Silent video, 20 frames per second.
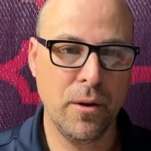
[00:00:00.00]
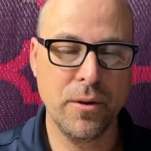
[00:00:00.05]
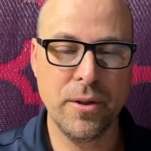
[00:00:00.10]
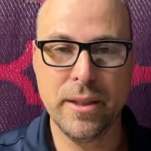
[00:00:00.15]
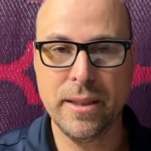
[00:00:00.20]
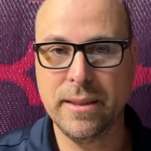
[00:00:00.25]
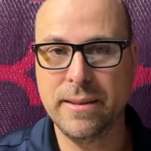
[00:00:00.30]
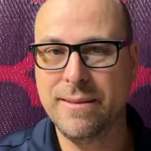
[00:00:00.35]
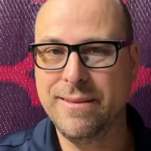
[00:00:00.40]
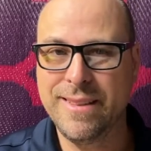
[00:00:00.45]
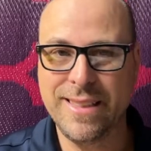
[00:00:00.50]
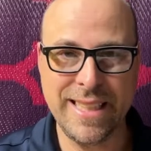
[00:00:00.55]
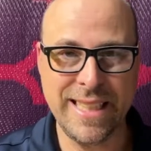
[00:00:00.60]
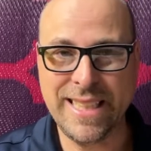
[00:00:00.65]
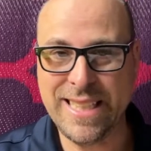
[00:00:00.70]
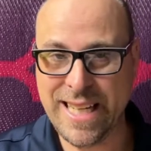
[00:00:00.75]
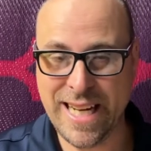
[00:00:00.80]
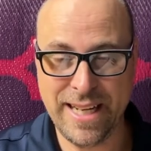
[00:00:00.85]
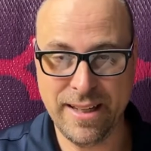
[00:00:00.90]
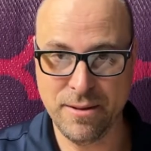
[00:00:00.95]
the
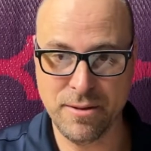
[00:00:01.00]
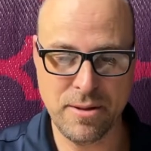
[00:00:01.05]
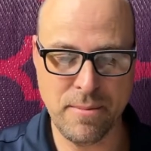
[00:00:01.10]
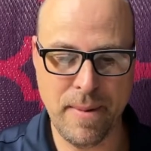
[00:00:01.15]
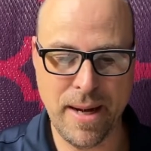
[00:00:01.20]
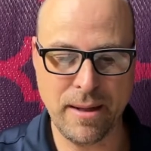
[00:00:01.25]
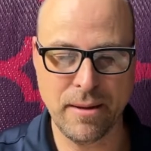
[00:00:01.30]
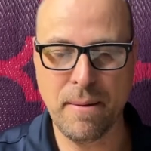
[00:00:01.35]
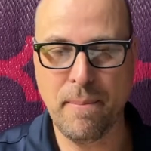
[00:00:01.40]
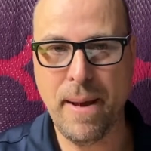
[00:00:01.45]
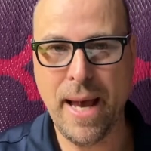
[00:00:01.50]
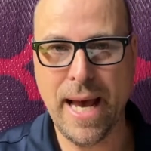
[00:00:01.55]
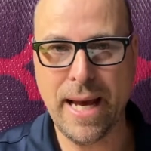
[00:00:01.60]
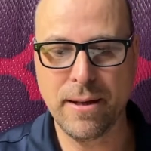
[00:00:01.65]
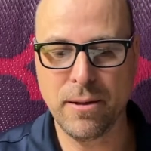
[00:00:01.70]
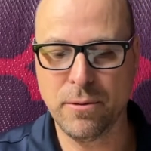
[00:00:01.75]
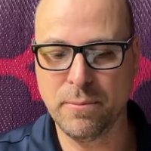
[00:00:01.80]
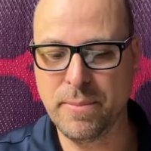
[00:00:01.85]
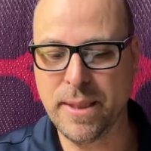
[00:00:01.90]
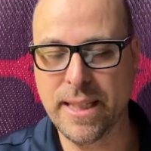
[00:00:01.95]
details about the
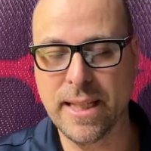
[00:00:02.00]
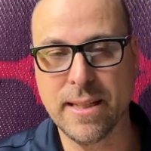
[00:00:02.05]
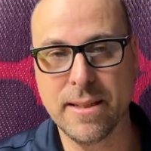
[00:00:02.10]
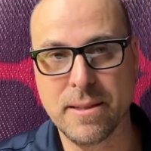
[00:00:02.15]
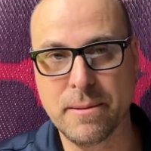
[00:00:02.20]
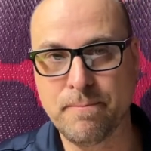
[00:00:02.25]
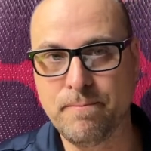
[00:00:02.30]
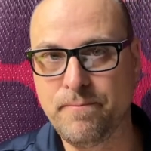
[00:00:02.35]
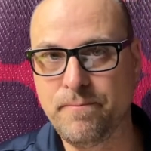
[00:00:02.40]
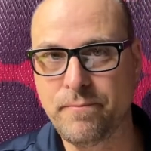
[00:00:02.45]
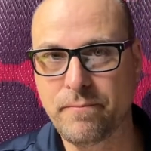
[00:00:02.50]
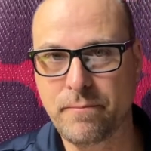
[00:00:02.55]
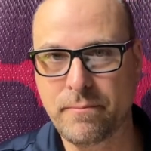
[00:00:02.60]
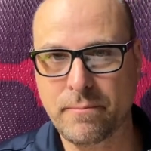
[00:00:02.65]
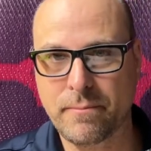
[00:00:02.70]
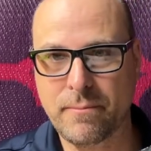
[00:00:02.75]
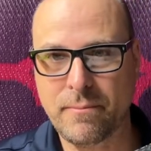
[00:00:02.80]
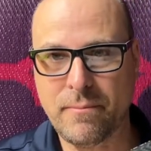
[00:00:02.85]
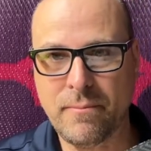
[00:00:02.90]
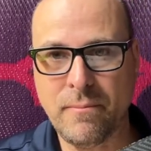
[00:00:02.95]
paddle, because
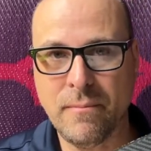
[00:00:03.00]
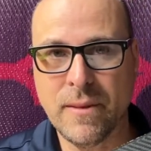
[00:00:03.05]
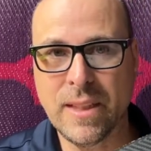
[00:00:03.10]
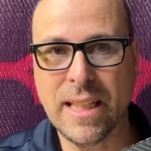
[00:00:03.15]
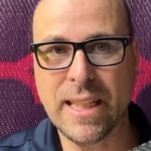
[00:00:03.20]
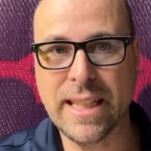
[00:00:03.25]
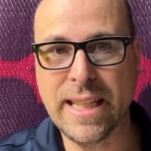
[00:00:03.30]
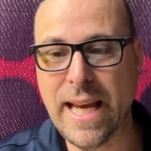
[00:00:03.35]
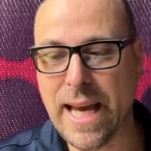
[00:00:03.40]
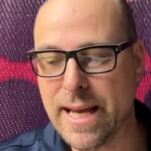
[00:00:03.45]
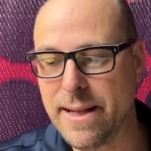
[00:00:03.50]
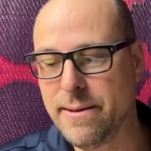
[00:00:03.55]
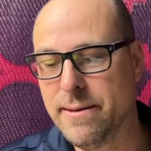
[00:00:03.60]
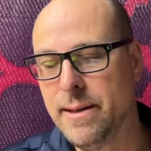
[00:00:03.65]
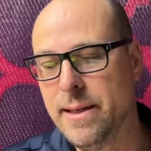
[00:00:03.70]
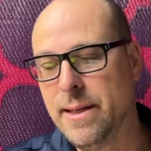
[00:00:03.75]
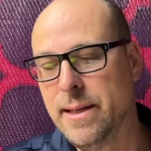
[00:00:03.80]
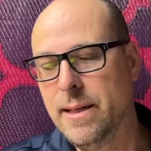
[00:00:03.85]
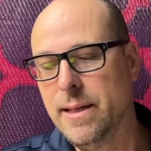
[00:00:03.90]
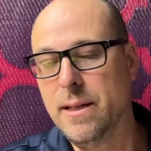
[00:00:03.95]
again,
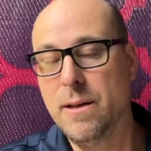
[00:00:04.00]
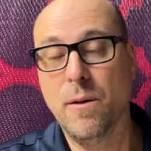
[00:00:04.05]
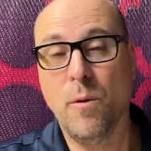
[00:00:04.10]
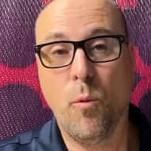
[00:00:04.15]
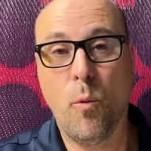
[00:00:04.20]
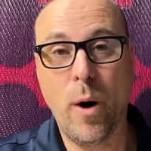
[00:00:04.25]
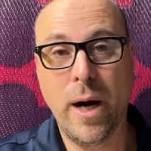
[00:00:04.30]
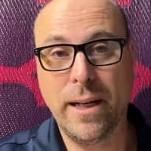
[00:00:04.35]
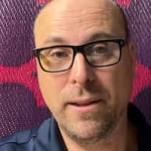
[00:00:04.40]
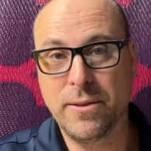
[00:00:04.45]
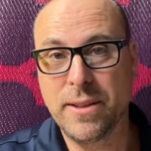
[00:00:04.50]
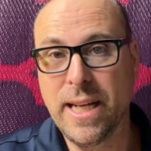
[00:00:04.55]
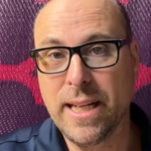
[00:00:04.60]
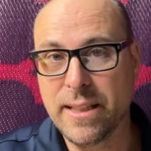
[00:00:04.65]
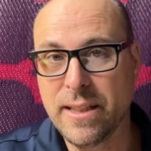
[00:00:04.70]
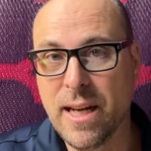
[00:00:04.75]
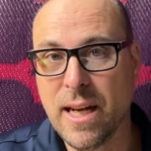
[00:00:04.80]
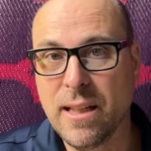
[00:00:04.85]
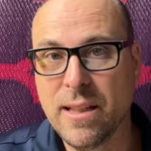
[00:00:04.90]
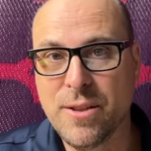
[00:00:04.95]
while
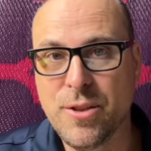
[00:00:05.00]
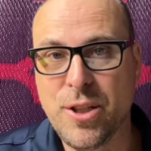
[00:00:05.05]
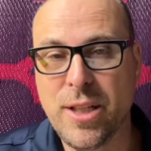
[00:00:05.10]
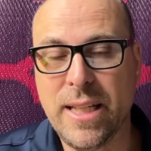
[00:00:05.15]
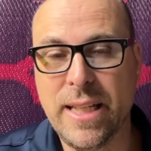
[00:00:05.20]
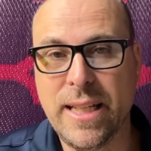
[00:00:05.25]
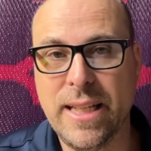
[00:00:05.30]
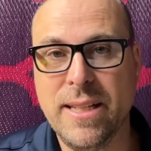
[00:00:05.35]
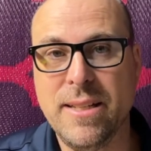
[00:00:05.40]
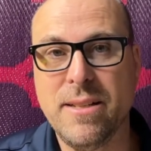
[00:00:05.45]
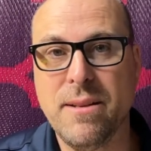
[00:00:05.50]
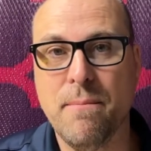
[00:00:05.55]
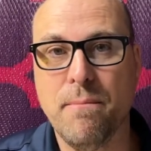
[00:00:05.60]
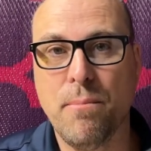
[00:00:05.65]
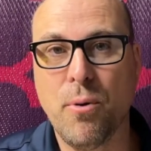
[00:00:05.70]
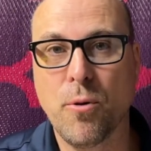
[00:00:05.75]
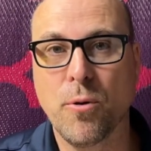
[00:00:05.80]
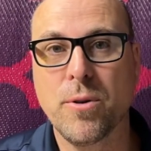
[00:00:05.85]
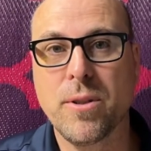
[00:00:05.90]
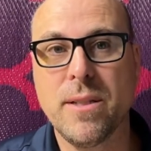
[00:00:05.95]
technology is
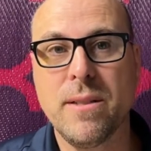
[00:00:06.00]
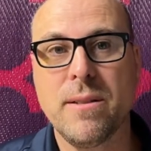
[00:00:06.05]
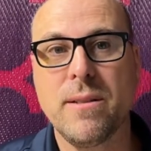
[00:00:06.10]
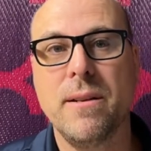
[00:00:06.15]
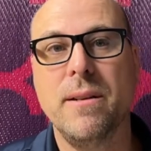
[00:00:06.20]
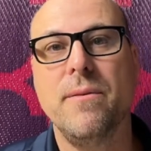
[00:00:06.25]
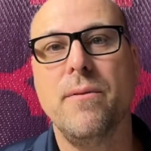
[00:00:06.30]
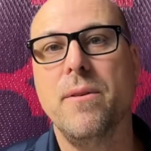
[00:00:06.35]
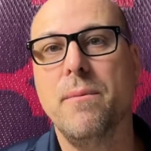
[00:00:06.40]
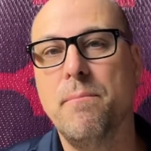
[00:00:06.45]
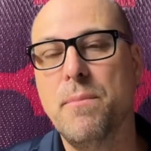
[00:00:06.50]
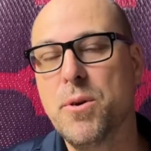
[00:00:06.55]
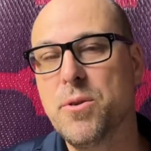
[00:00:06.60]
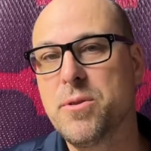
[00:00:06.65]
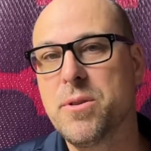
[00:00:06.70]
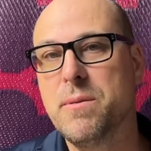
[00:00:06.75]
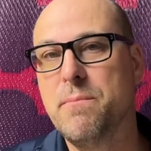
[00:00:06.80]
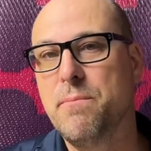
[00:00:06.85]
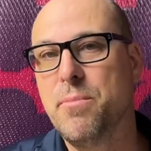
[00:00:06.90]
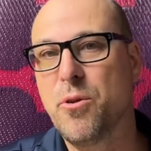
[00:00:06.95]
important, the
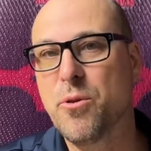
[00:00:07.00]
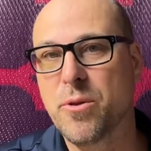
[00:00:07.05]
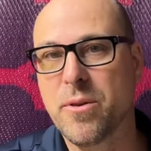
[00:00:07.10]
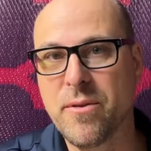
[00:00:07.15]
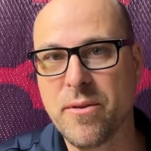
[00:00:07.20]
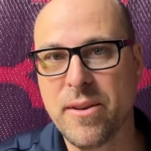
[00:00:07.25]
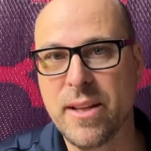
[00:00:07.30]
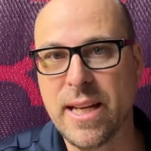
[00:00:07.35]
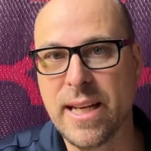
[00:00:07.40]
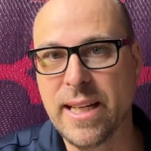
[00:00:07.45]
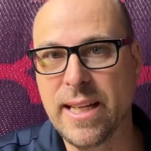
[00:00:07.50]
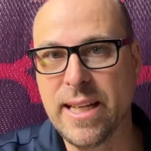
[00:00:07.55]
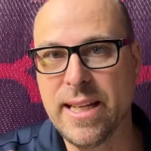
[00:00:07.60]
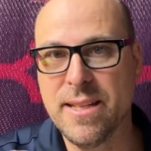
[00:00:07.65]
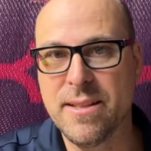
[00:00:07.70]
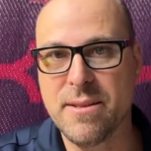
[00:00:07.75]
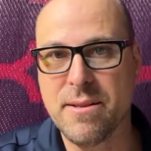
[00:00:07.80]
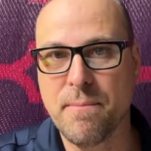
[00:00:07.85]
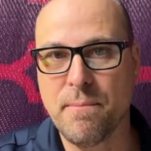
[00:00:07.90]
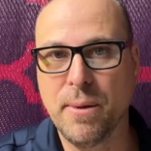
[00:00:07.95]
most important thing
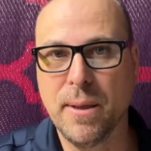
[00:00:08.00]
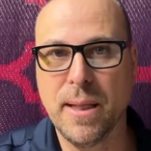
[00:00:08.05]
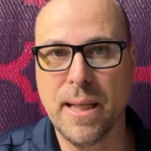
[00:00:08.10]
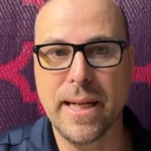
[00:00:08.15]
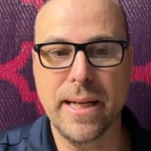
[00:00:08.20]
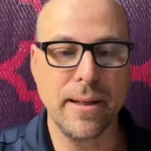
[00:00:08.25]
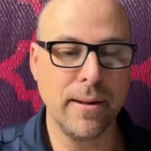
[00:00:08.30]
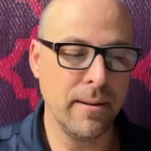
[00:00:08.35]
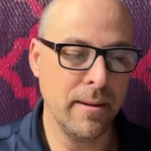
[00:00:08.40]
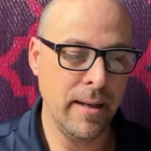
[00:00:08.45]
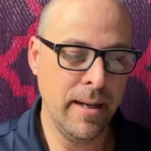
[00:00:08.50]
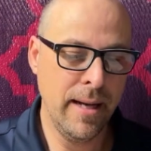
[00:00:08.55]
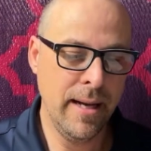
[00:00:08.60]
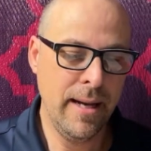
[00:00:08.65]
is the player.